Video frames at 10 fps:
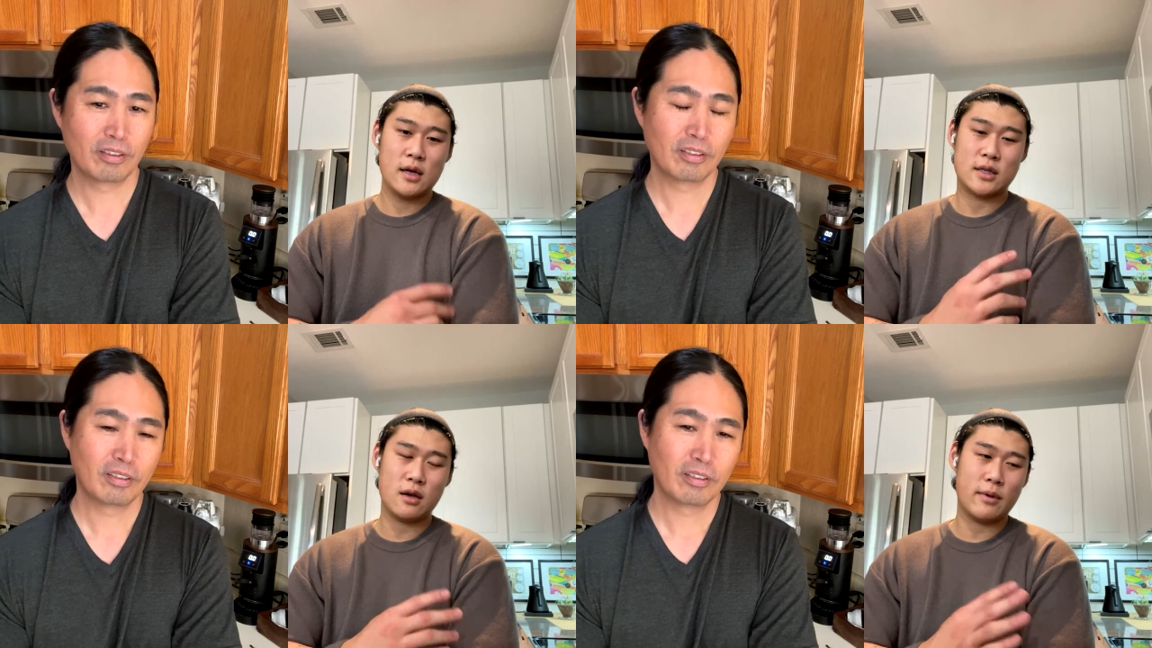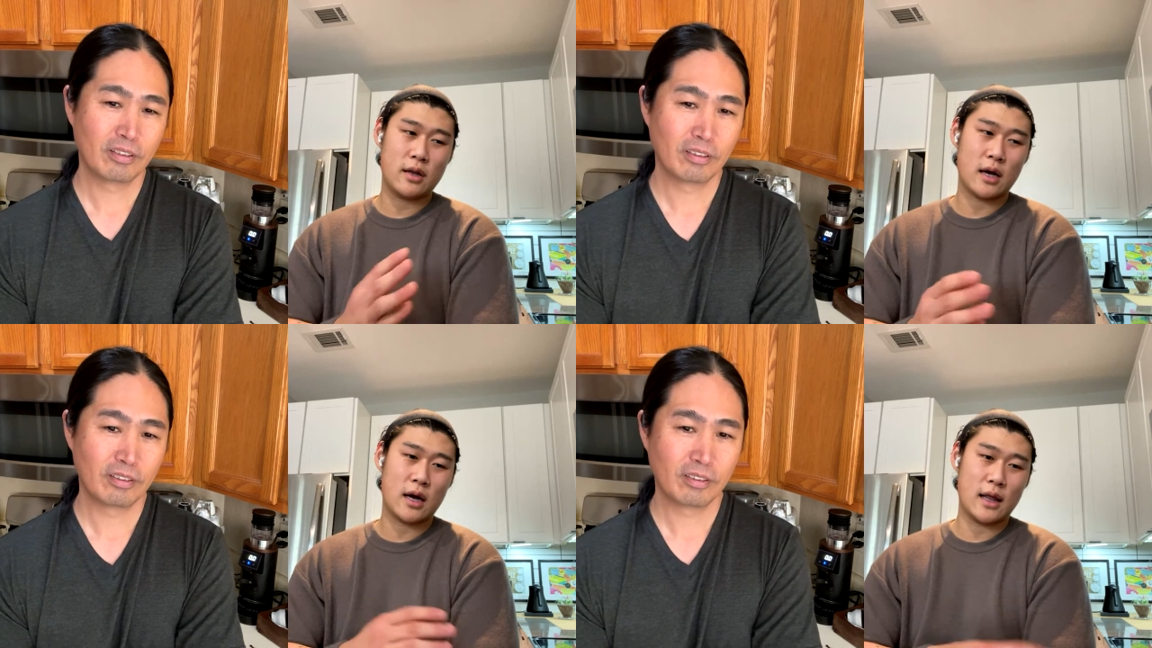Speaker 1: It's him
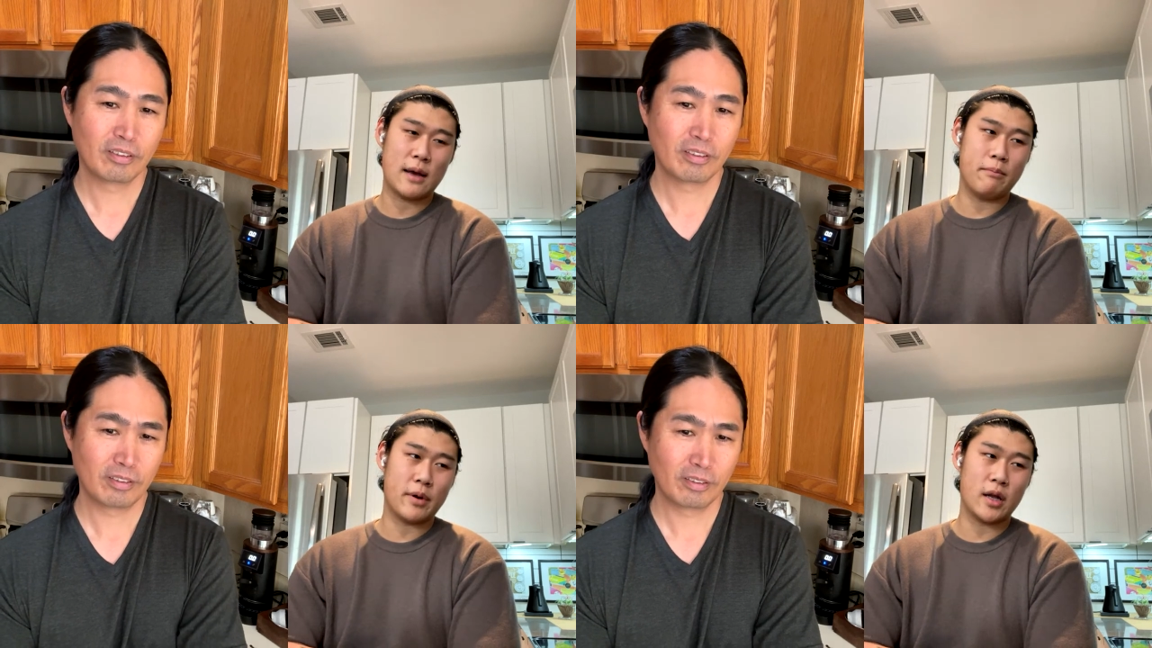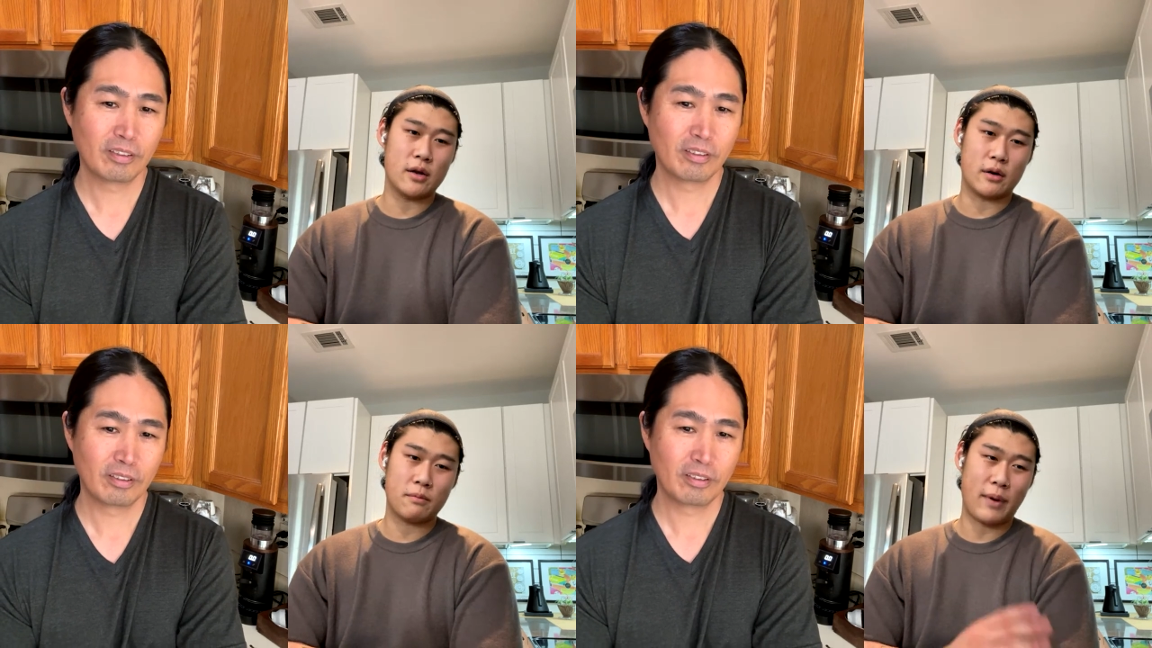and uh, Lem
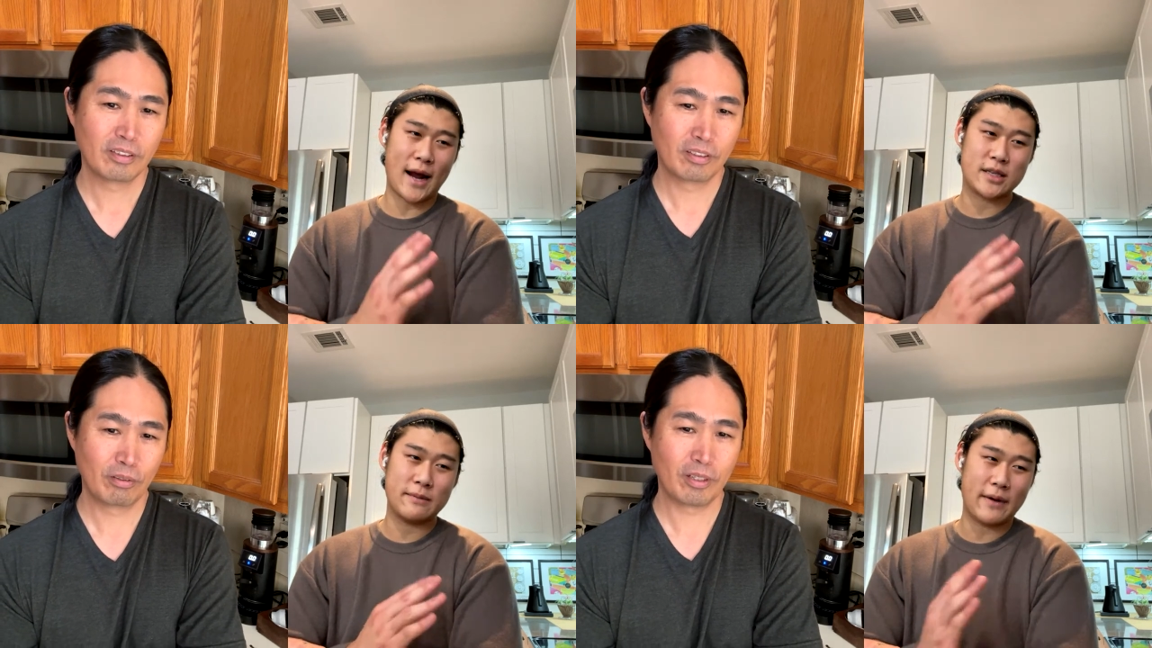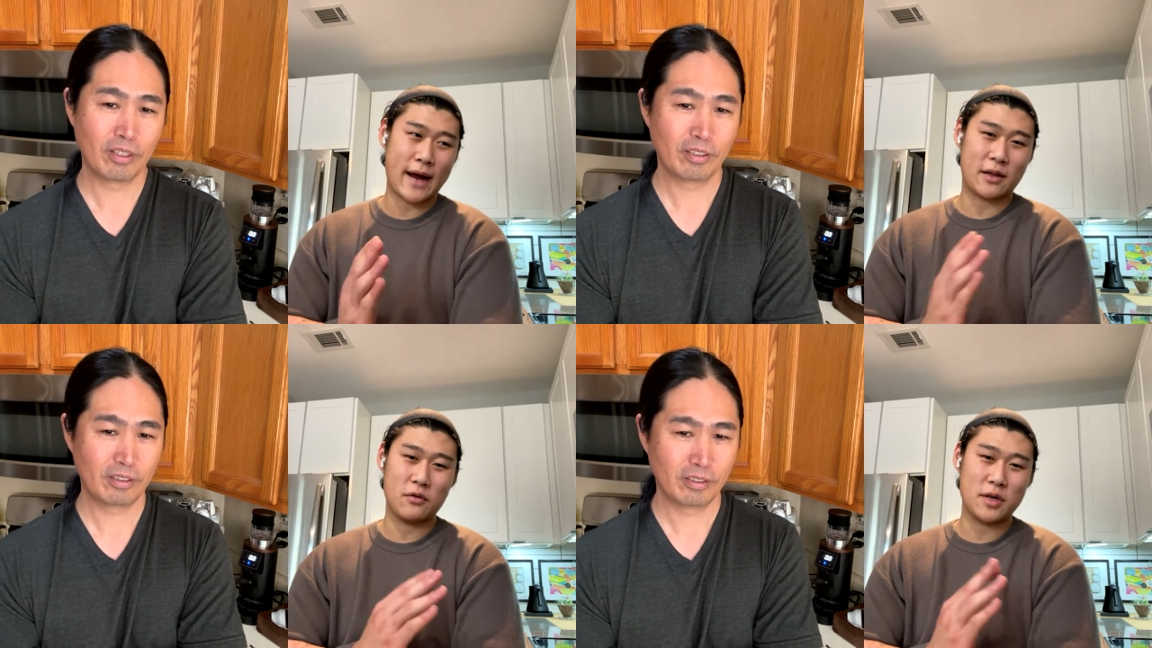Butler, back to
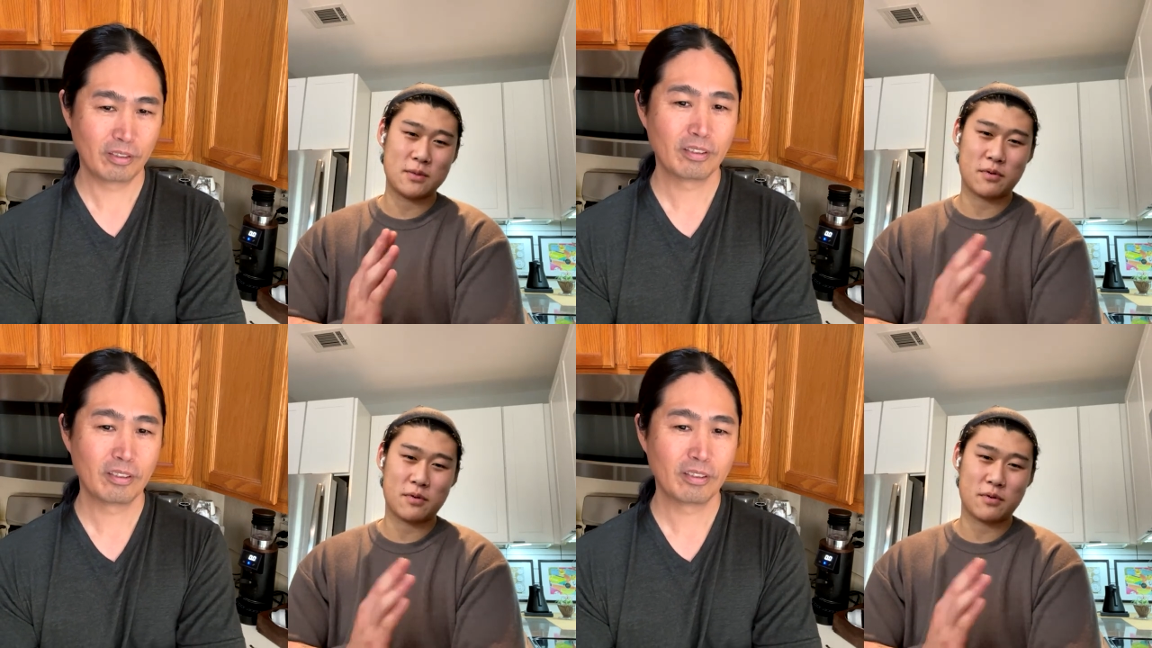back U.S.